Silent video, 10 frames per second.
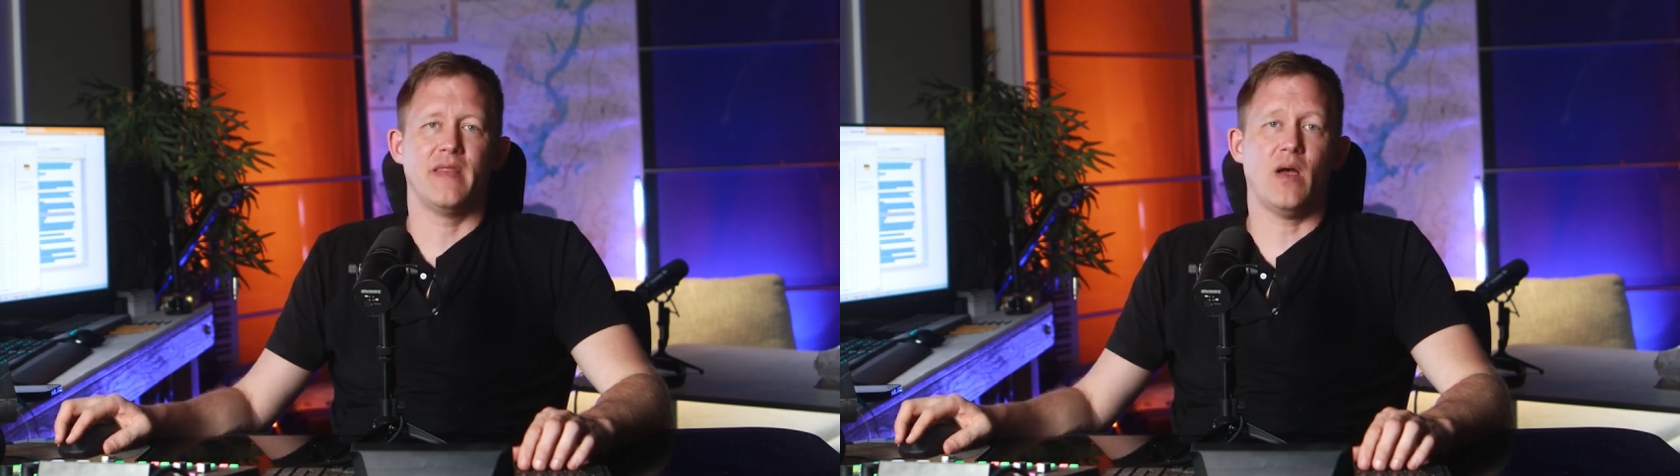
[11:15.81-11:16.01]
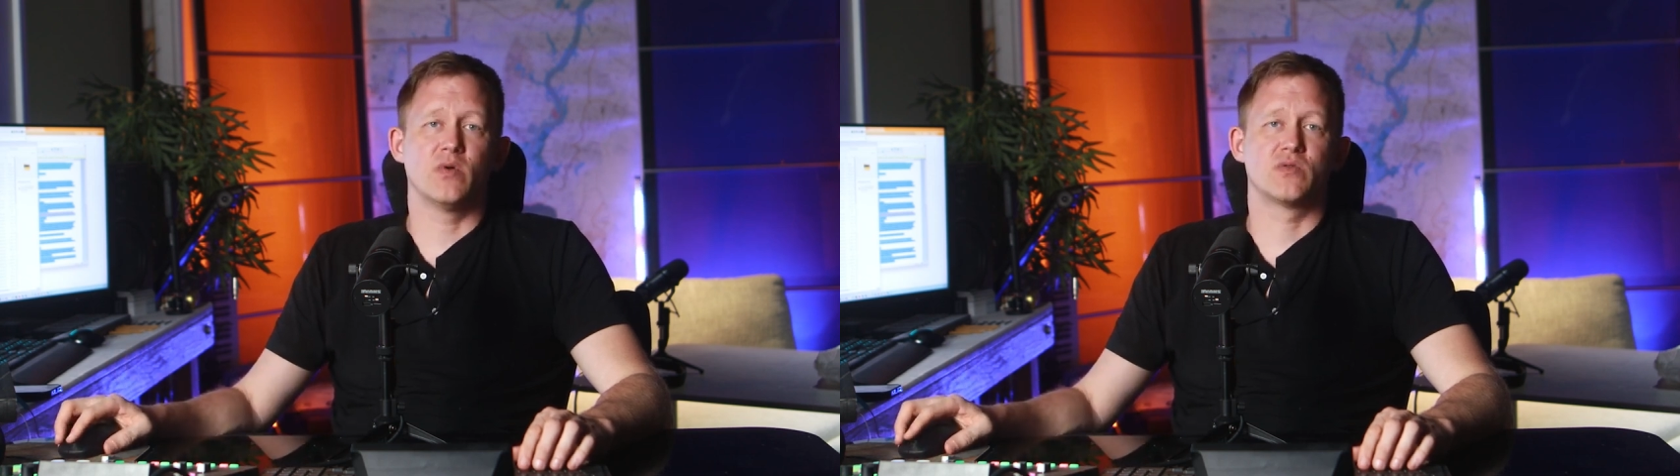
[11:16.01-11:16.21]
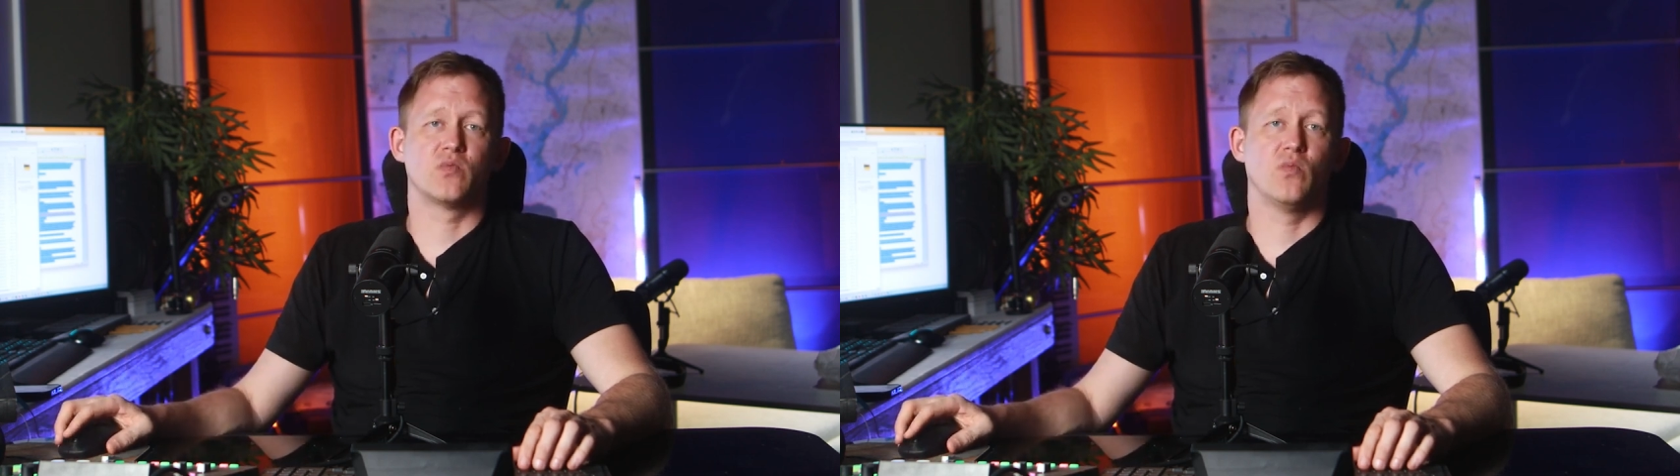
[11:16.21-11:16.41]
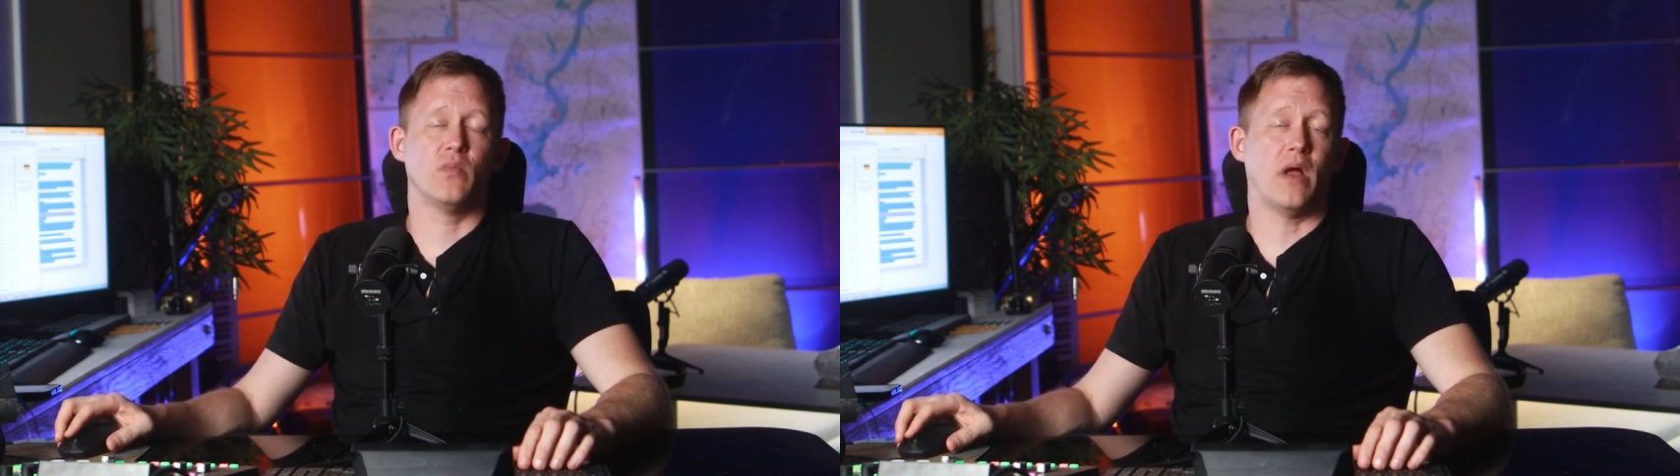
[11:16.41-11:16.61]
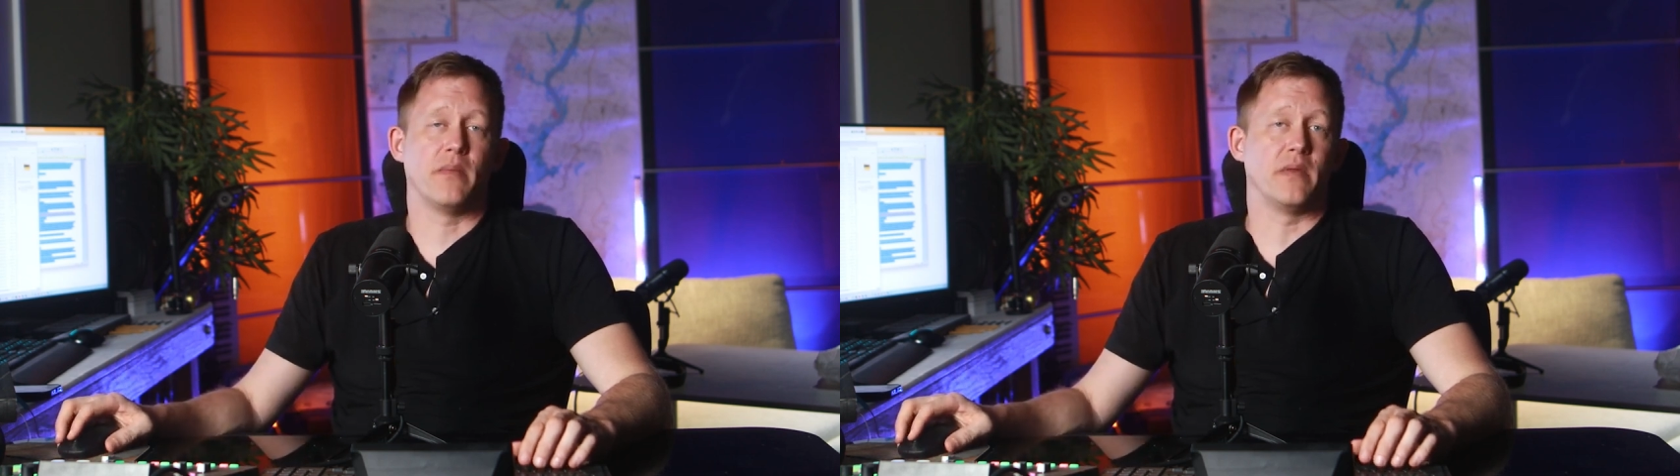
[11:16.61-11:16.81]
That was,
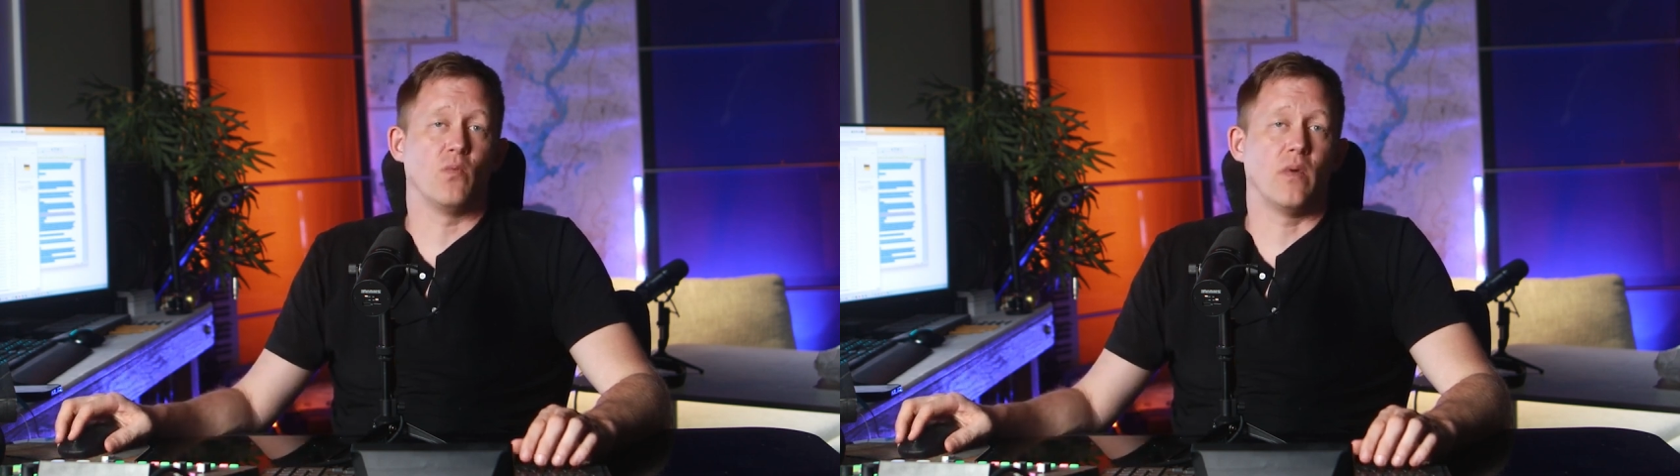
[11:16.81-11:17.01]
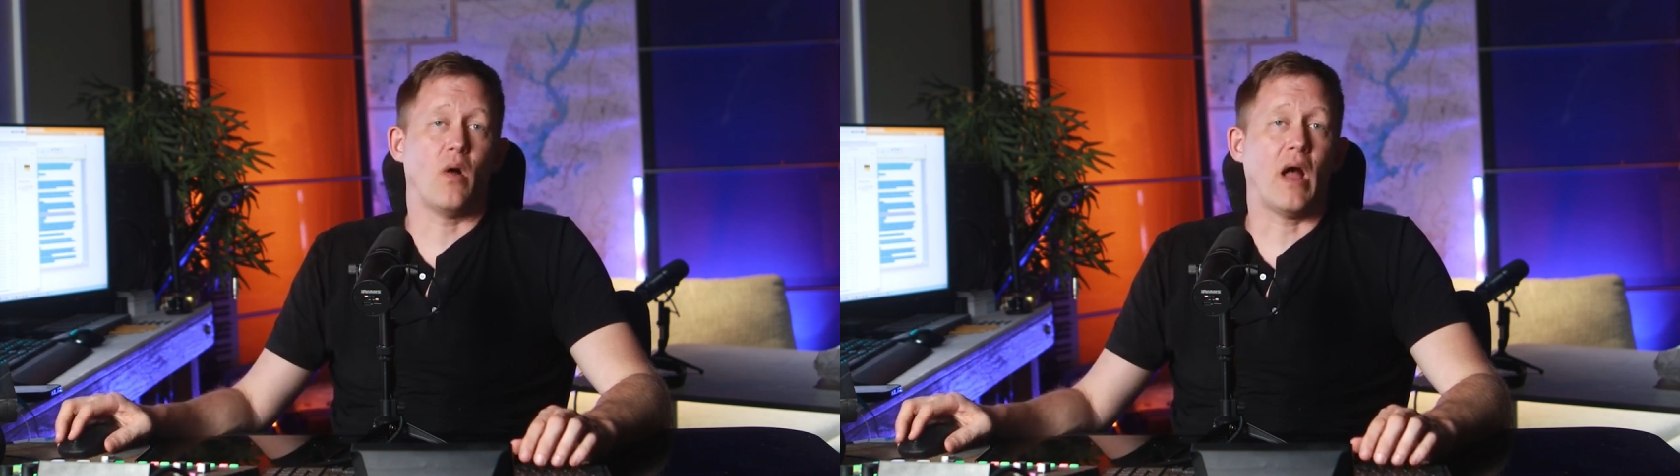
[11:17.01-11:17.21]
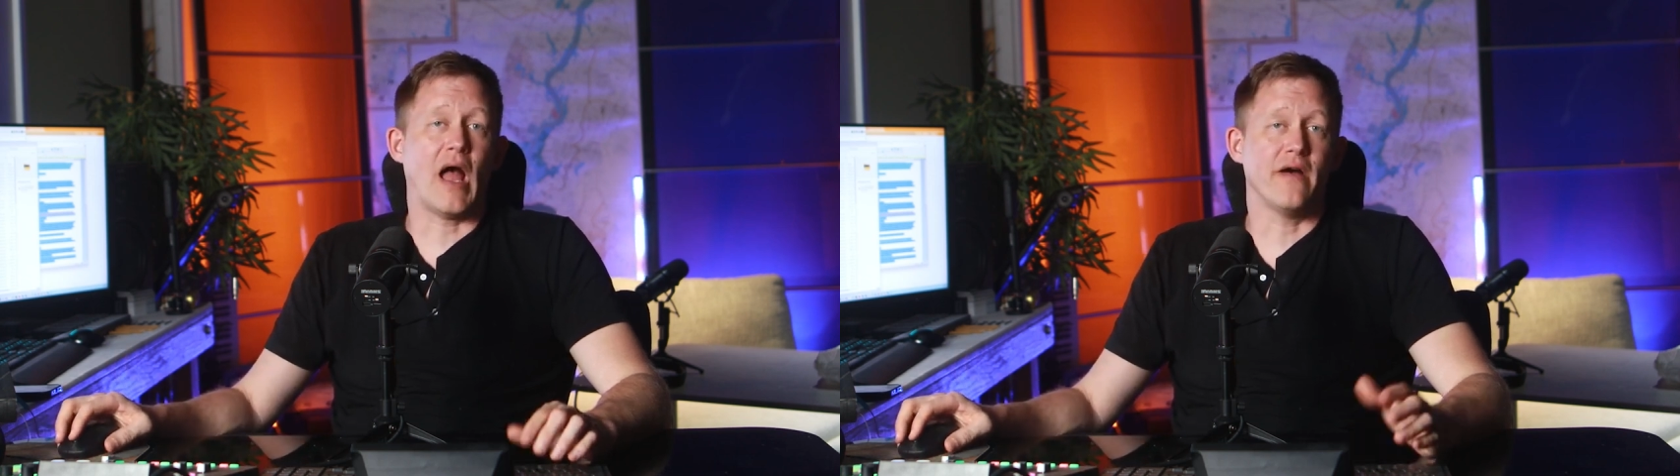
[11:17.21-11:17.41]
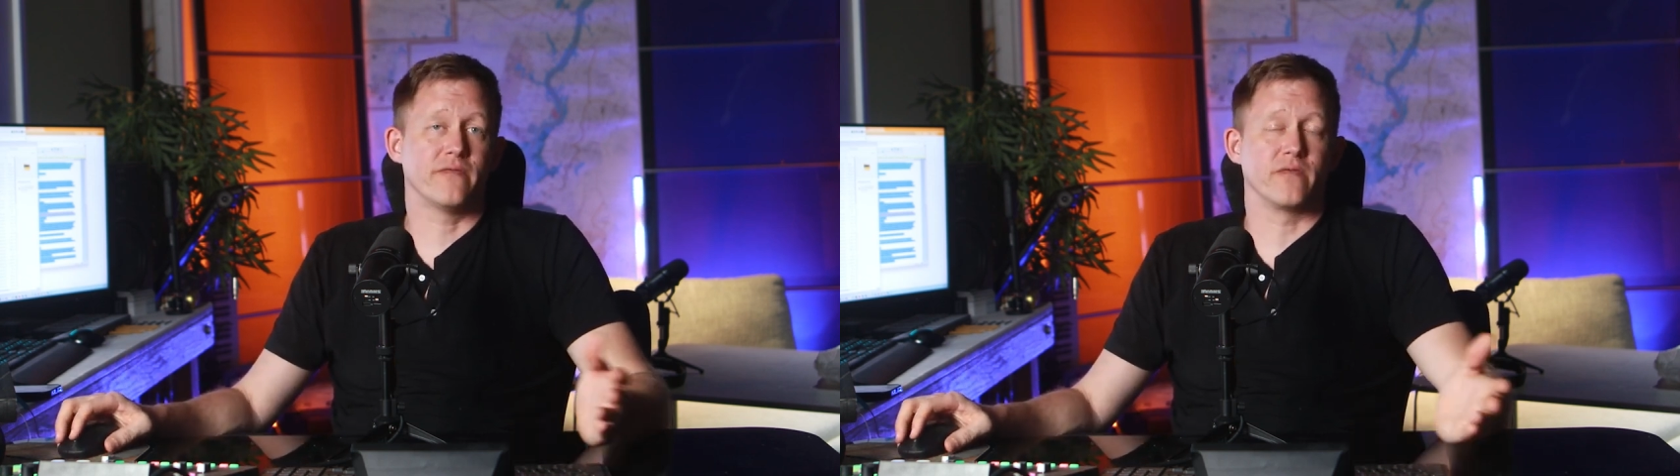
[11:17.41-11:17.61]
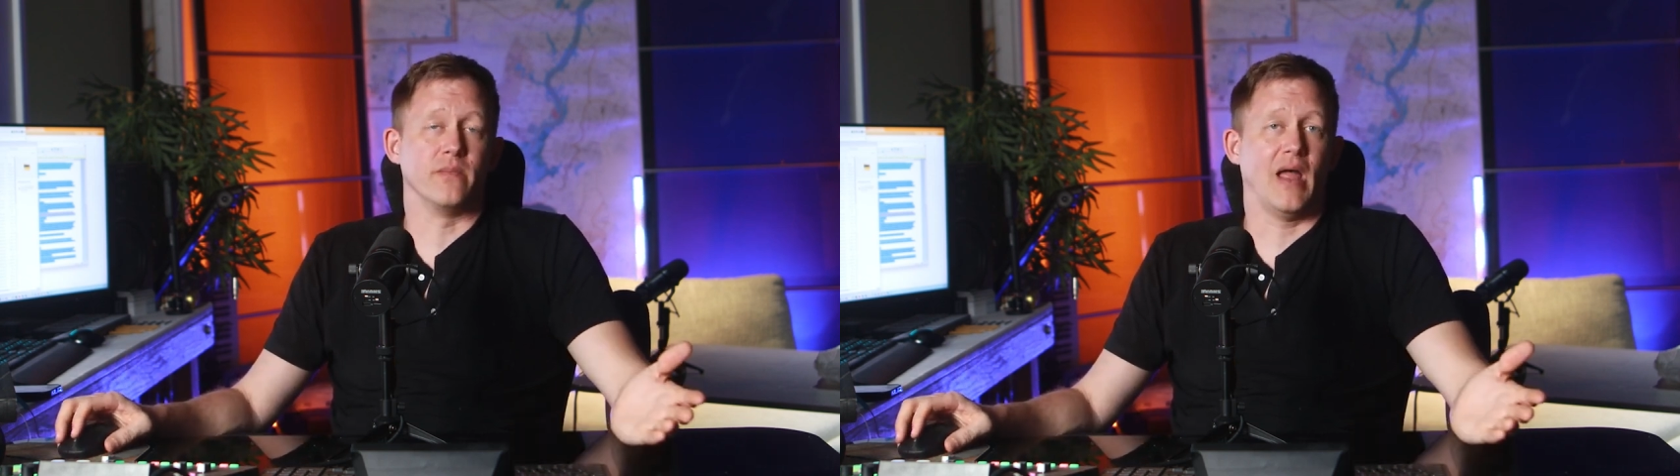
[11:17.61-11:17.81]
I mean, half
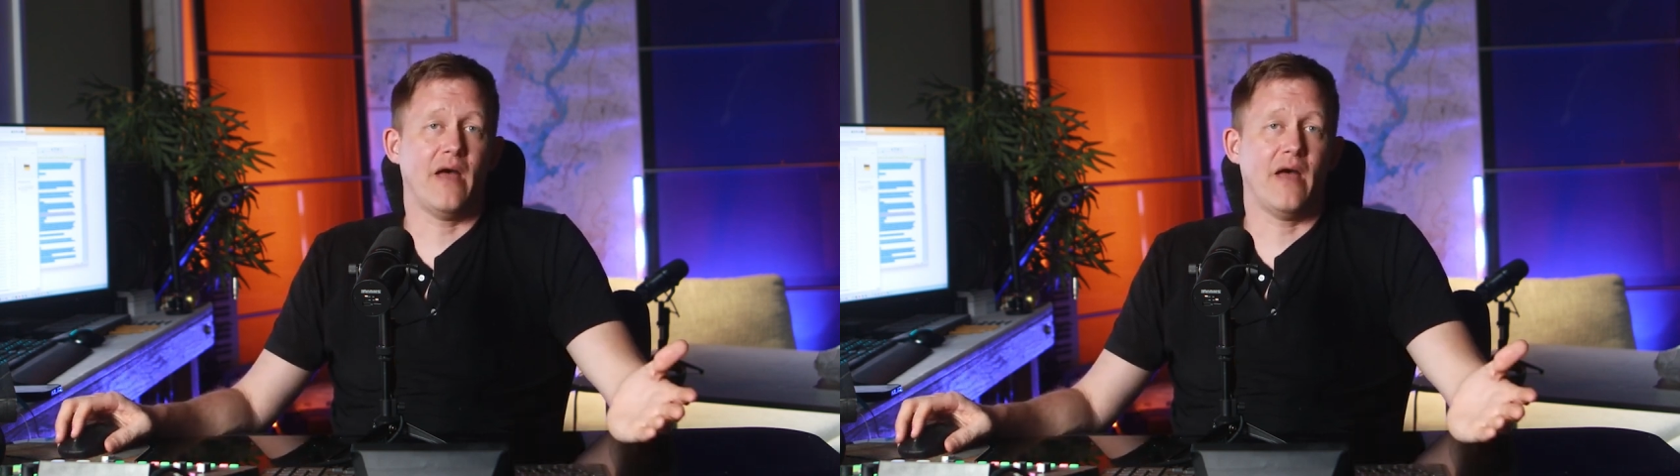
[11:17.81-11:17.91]
of them.